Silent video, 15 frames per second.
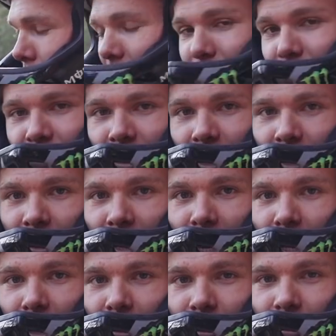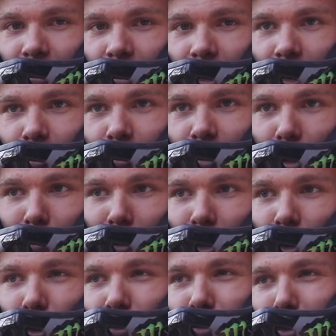I've seen that like
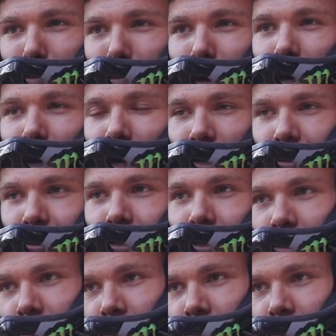Fabio Wittmer and